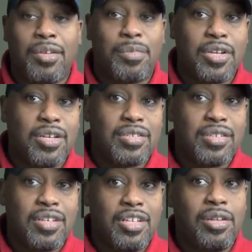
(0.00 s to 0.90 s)

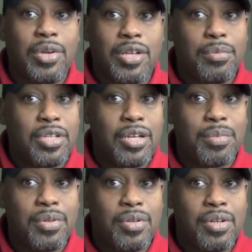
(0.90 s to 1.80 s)
Because anyone can put
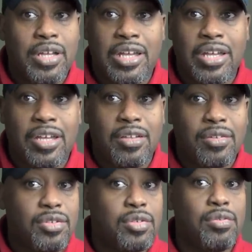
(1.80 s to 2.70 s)
up a
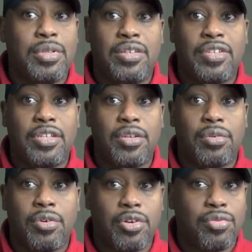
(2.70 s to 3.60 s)
two minute video
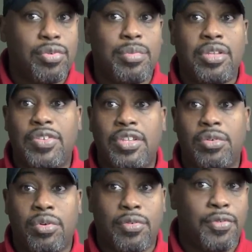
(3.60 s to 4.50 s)
or a three minute video
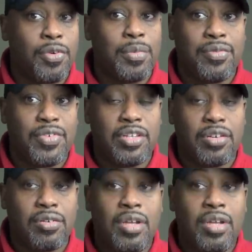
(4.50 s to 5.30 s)
or a four minute video.